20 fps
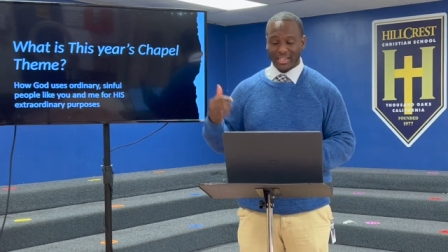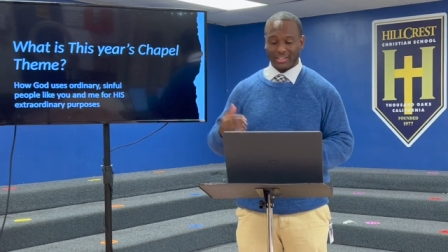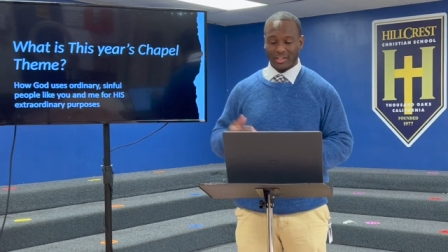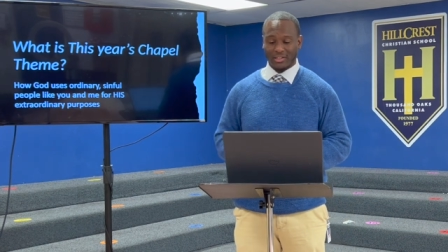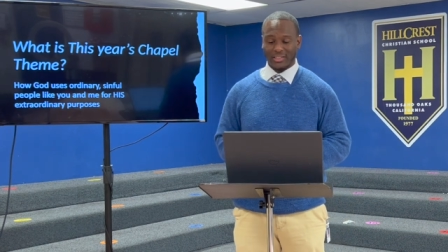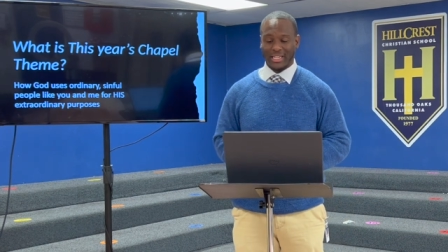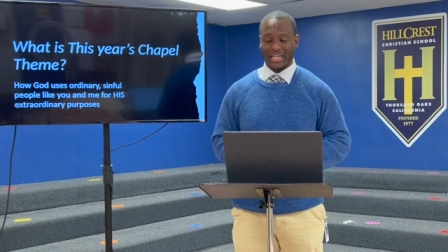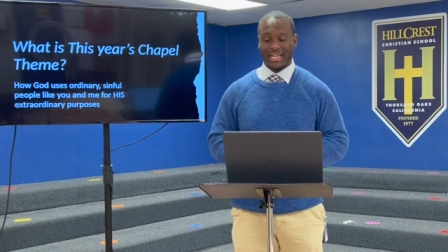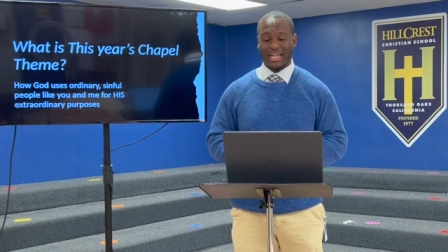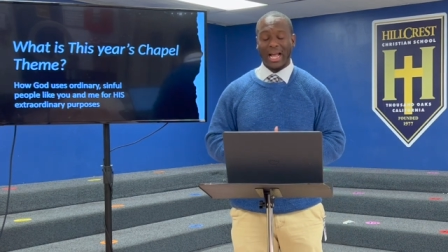tells us
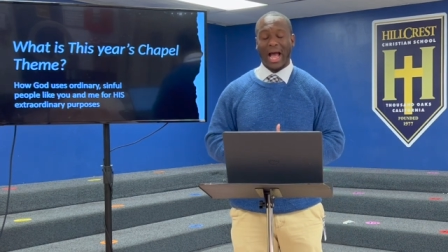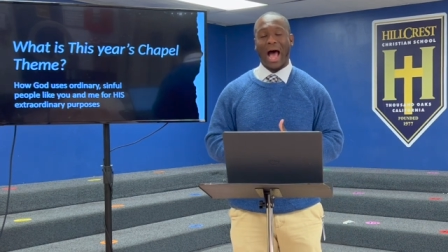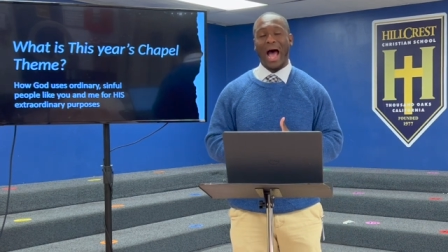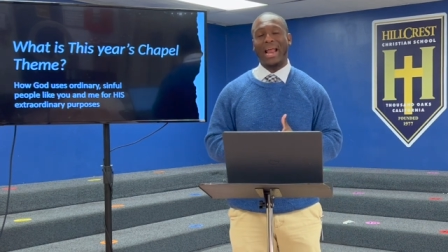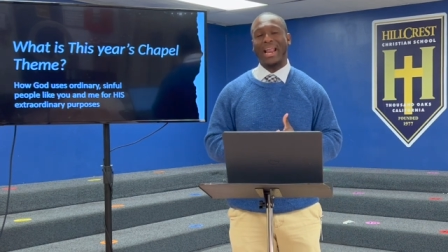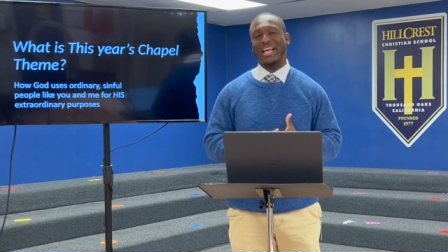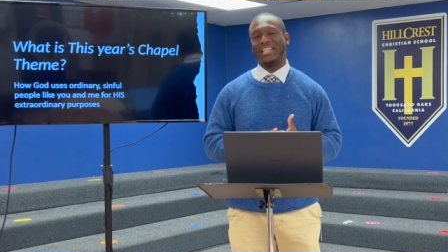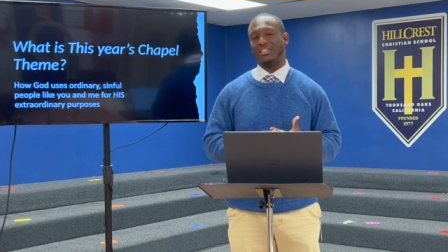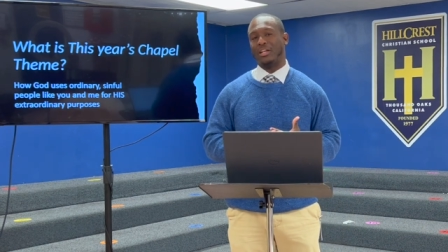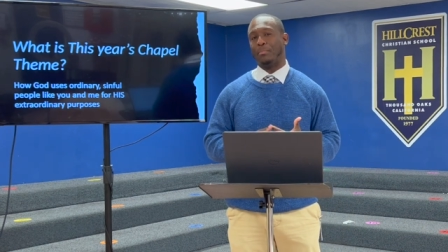that God
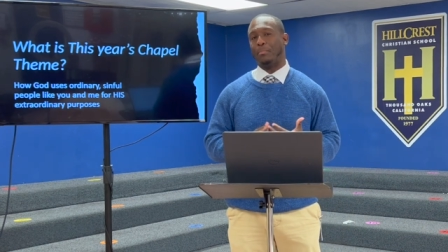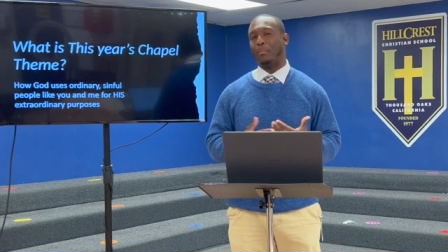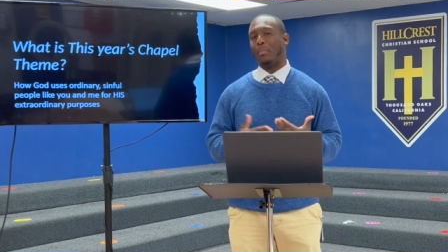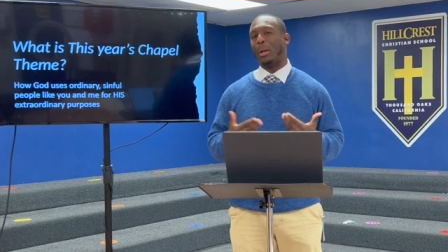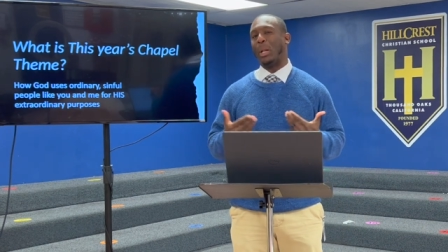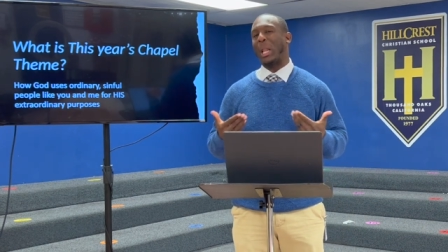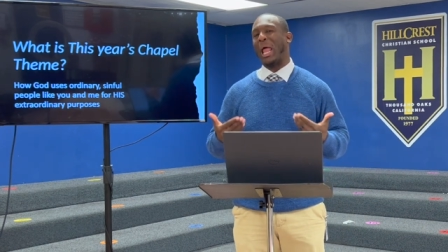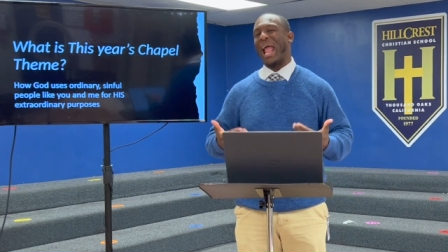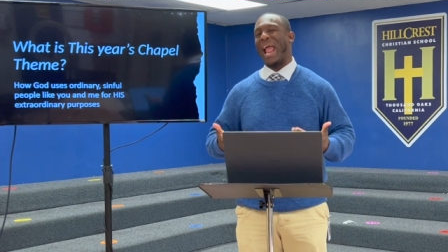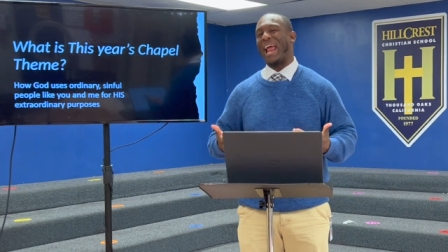has a
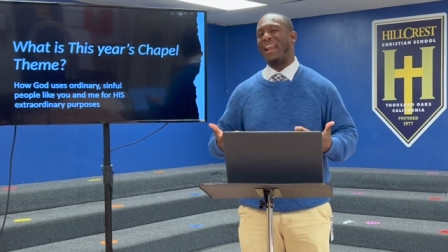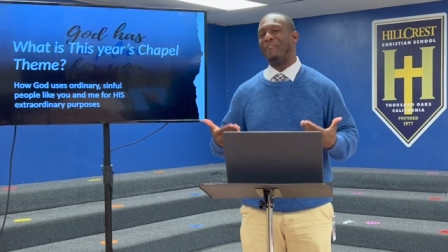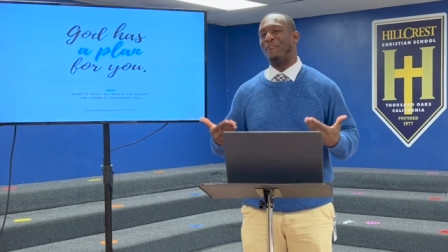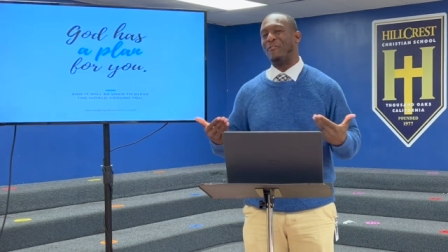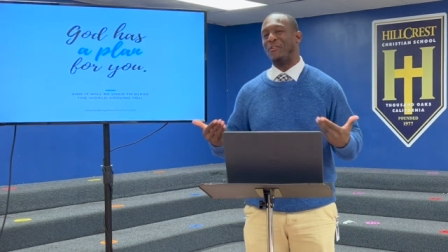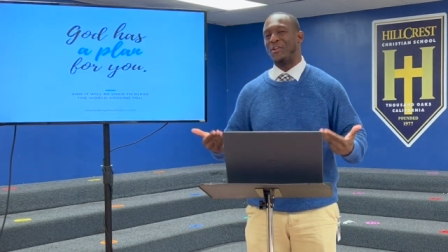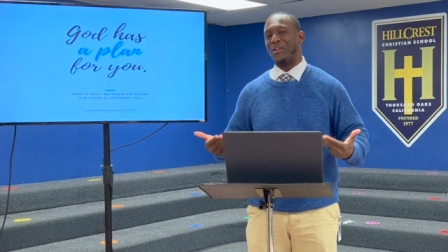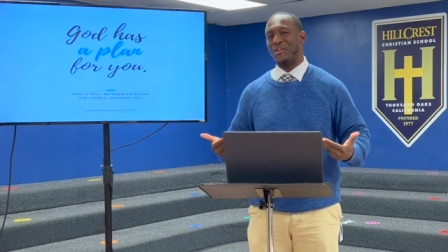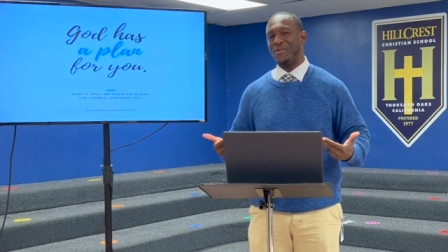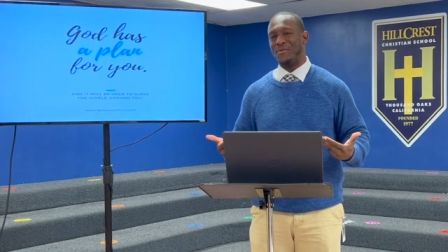plan
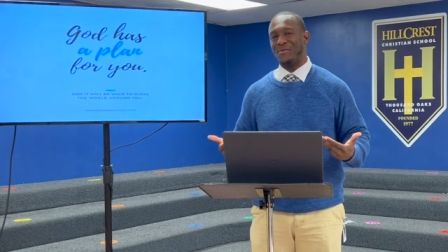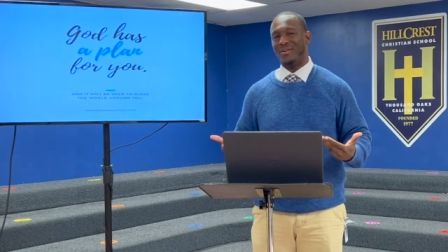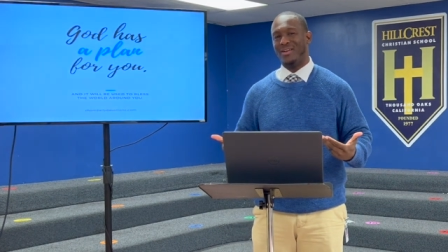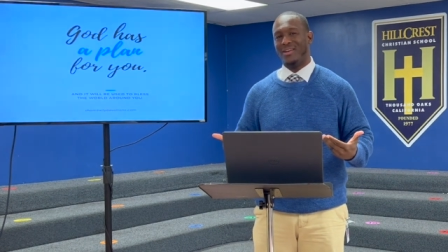for you,